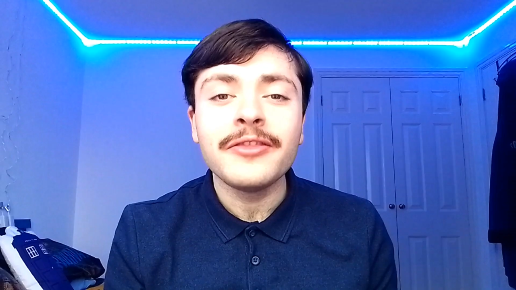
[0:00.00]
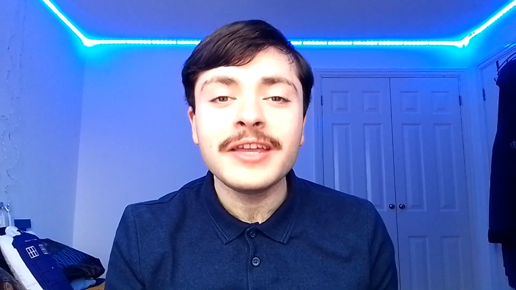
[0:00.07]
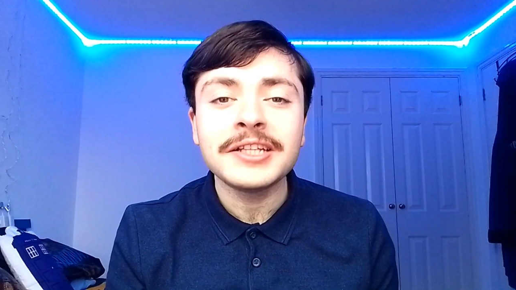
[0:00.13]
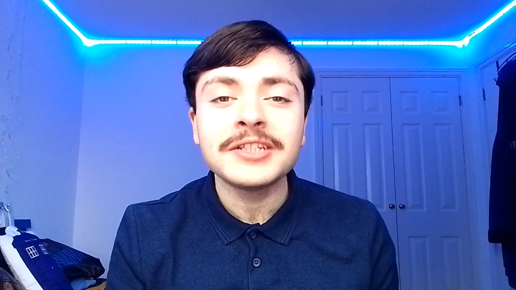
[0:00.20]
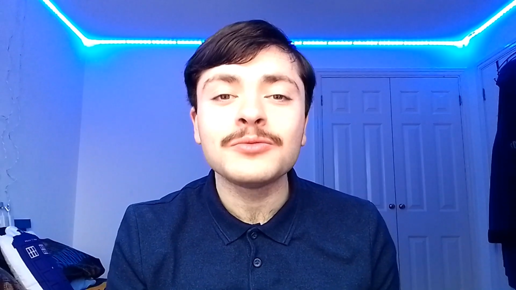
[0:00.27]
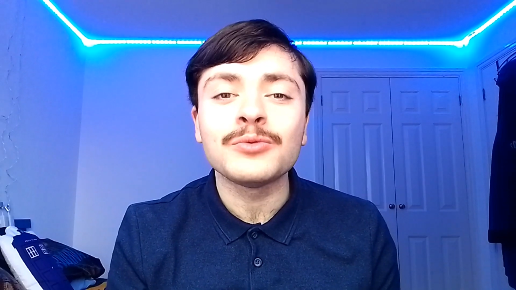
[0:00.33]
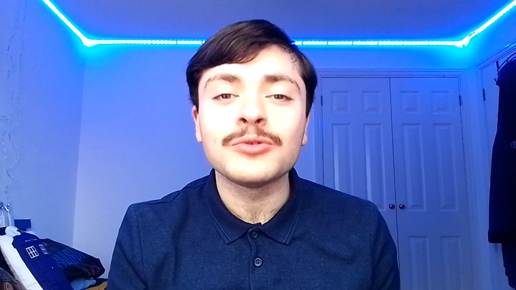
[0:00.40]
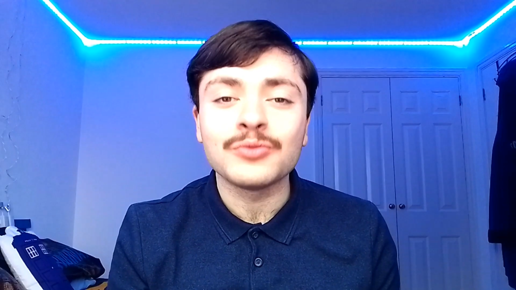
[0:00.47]

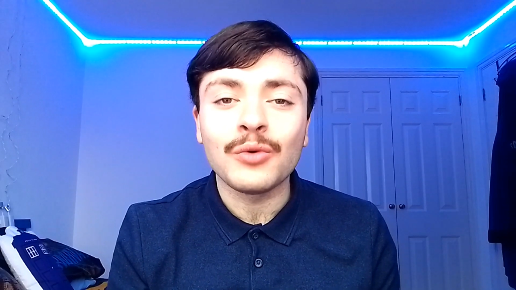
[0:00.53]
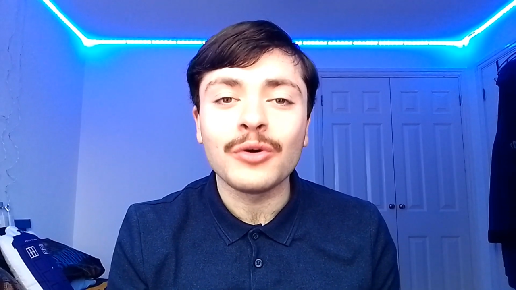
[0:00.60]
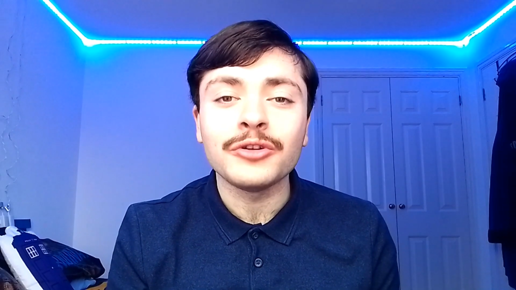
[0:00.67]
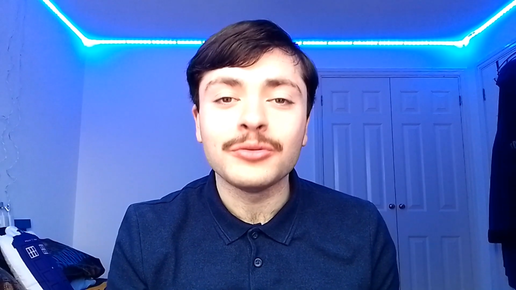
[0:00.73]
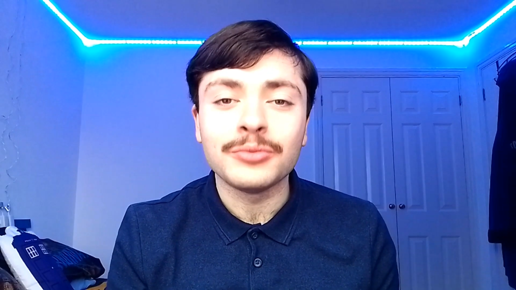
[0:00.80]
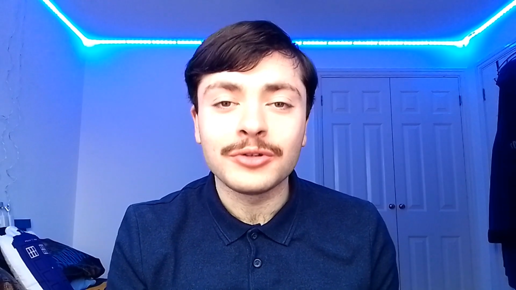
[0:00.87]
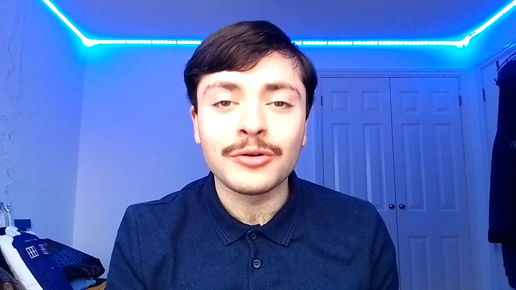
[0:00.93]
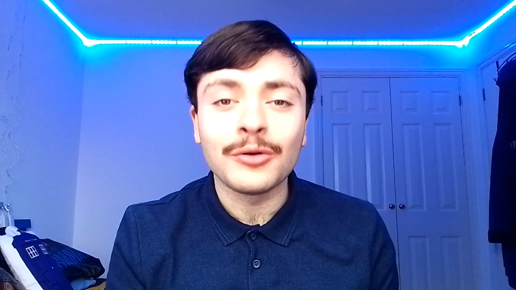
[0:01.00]
This was
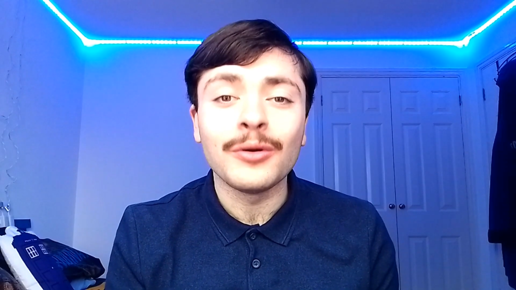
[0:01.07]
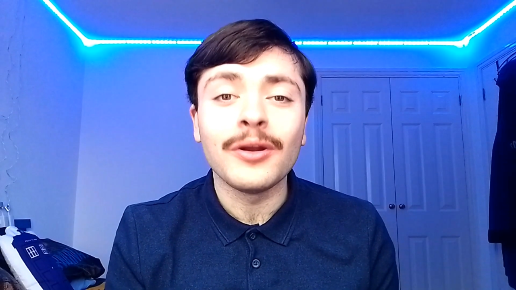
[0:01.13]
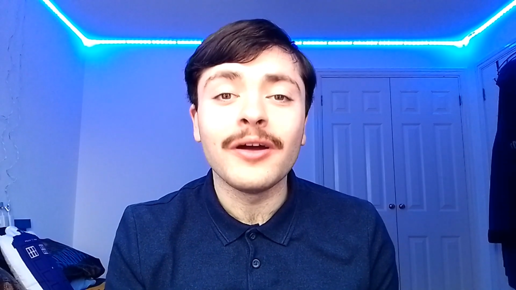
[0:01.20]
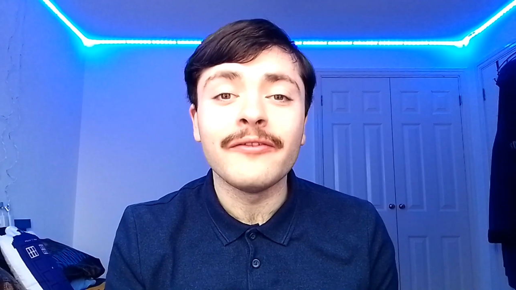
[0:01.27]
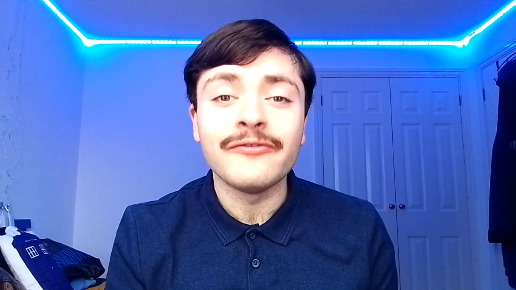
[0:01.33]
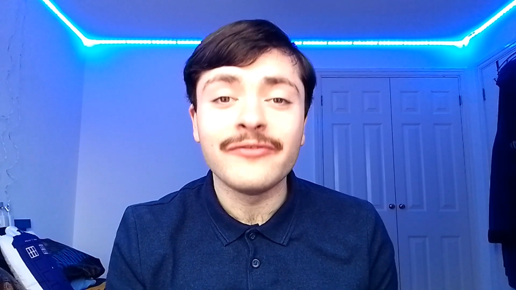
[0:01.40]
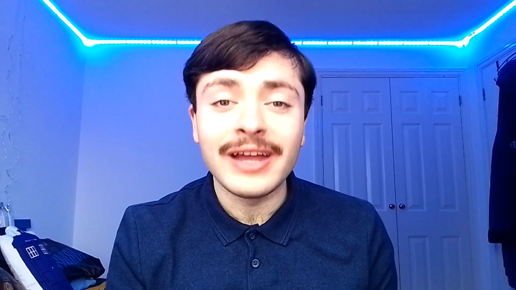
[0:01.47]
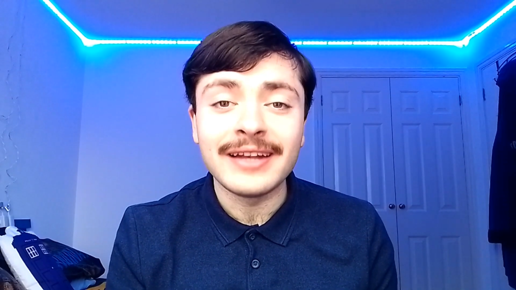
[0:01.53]
what you would call
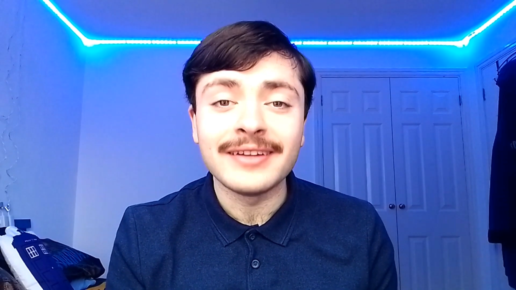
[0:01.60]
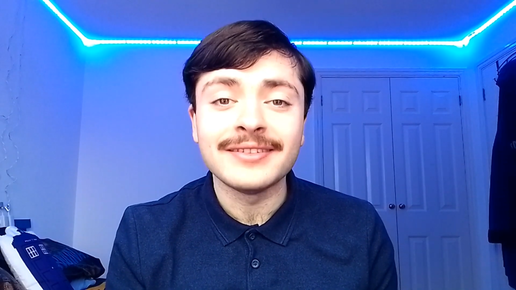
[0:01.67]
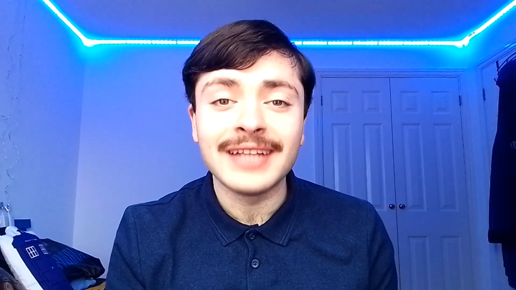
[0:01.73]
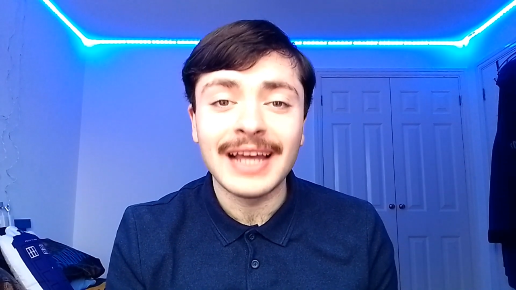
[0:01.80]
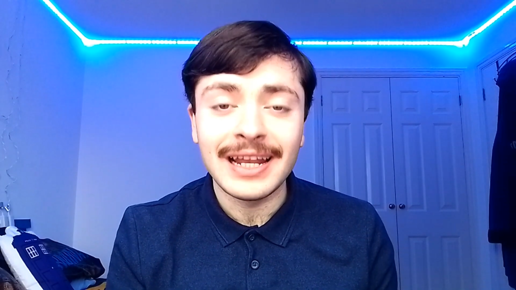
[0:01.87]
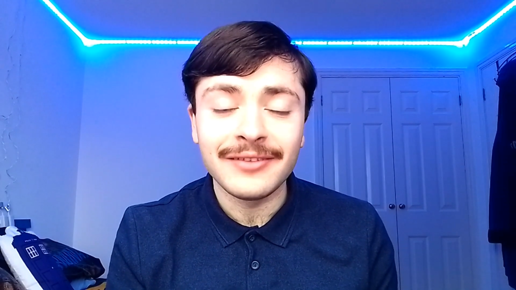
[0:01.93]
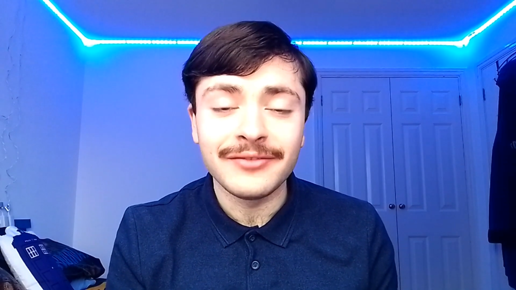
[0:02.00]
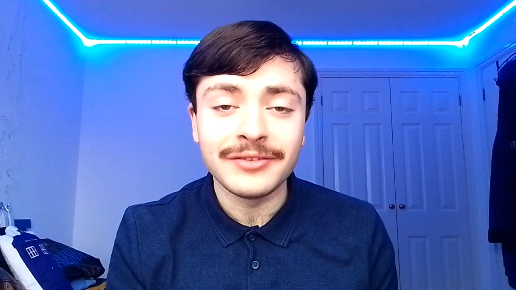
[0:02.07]
event
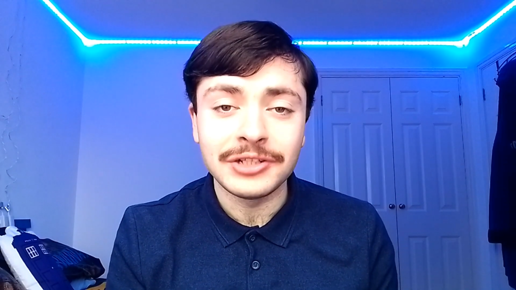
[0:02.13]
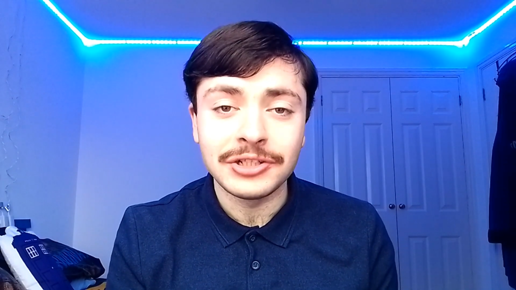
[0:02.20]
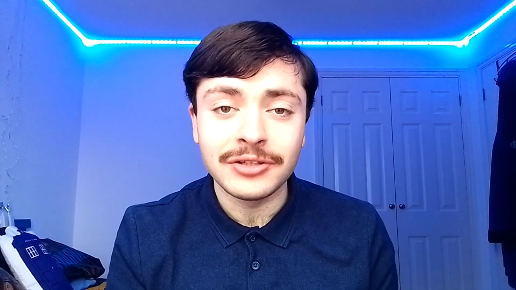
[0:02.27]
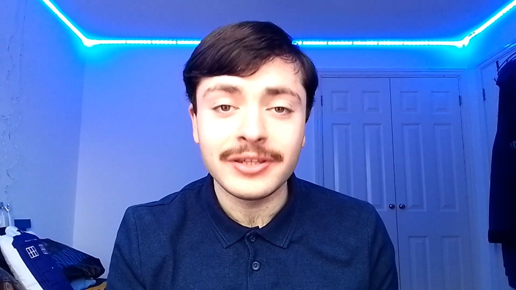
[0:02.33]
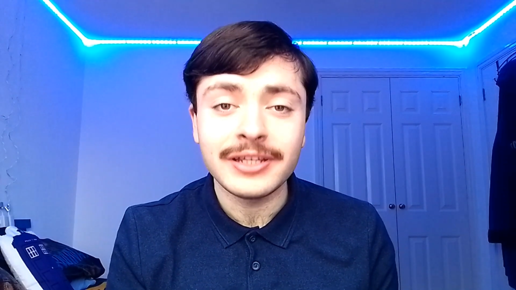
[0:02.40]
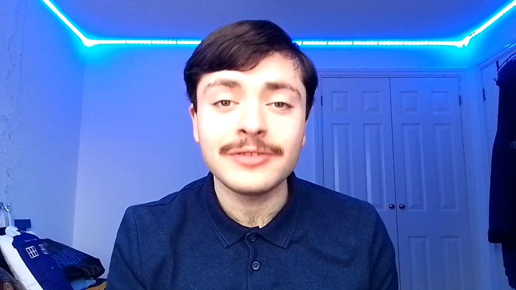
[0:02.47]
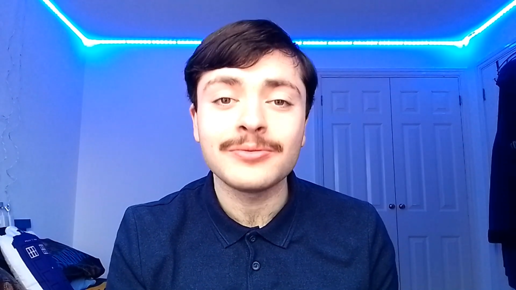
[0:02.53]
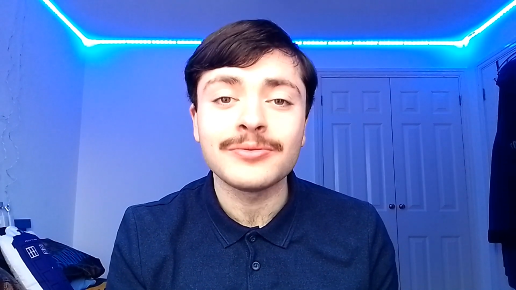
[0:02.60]

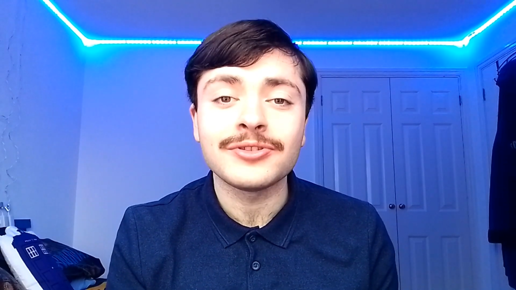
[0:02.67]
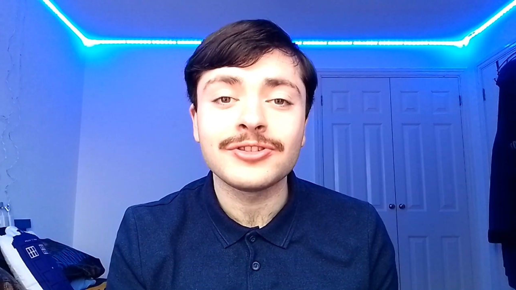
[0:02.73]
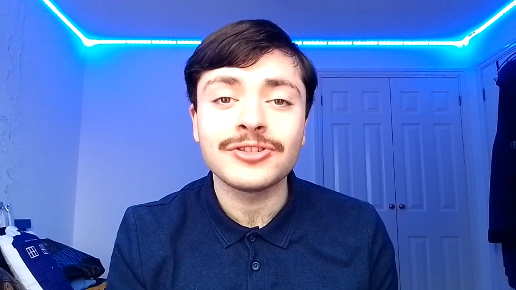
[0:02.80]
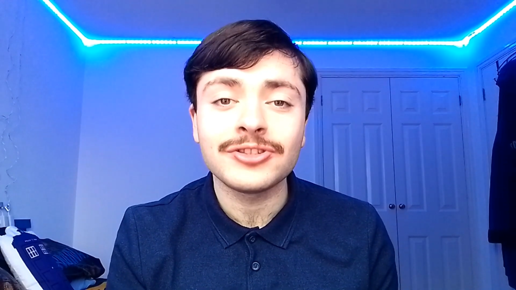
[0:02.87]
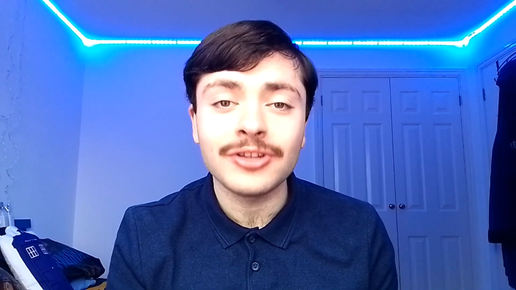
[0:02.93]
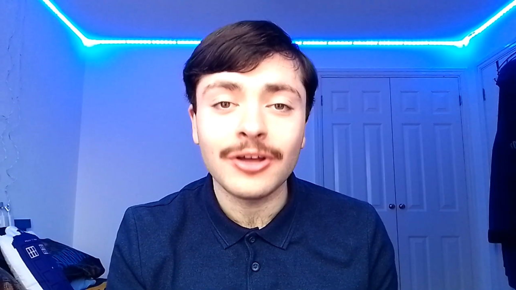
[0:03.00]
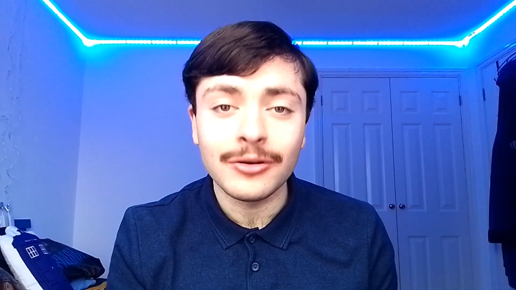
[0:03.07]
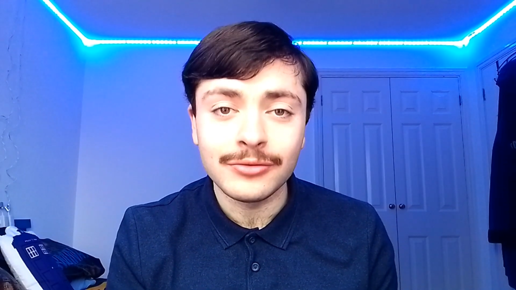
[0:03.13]
television. This was
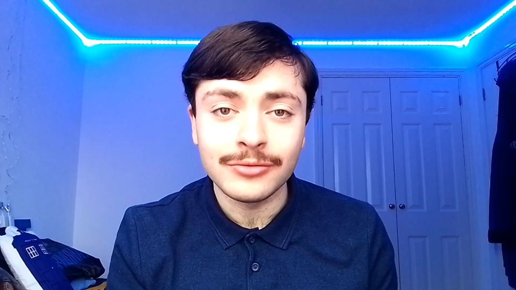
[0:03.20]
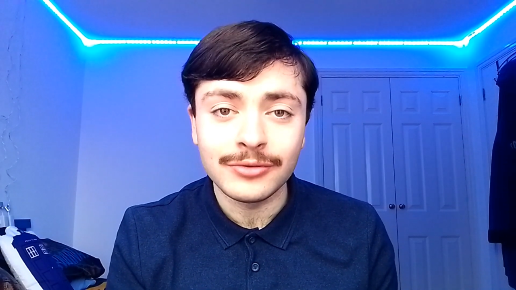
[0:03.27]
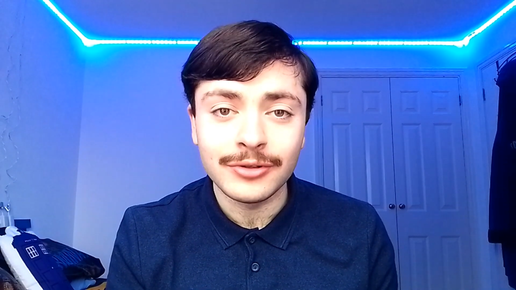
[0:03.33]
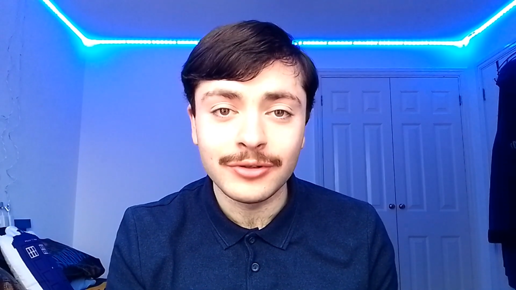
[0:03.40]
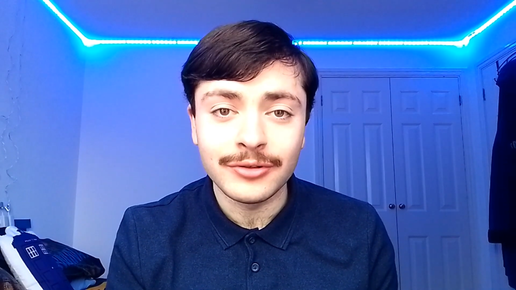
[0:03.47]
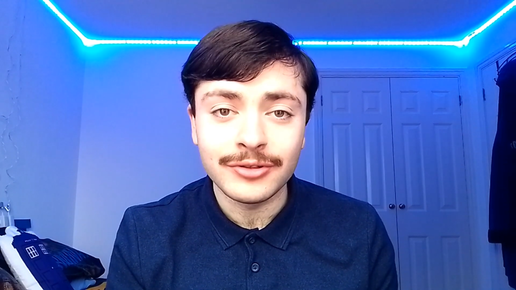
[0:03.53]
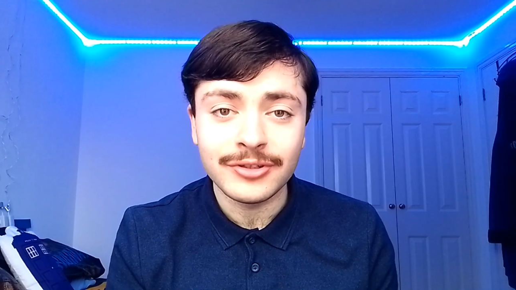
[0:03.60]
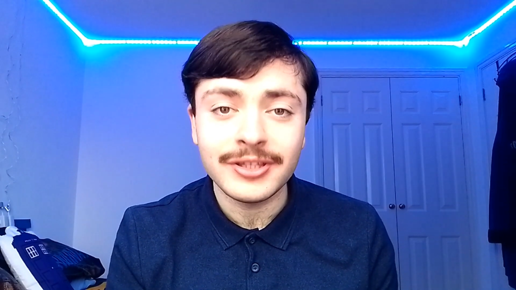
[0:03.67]
so
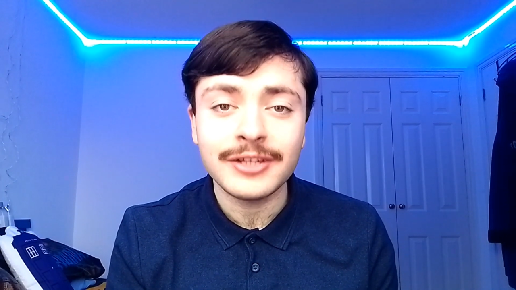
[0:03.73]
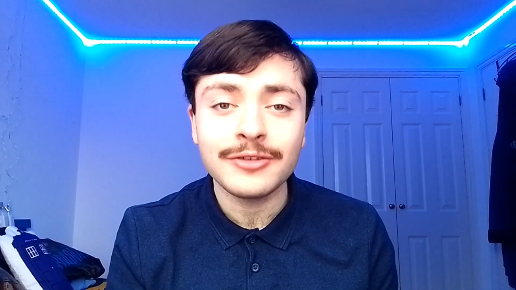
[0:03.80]
good.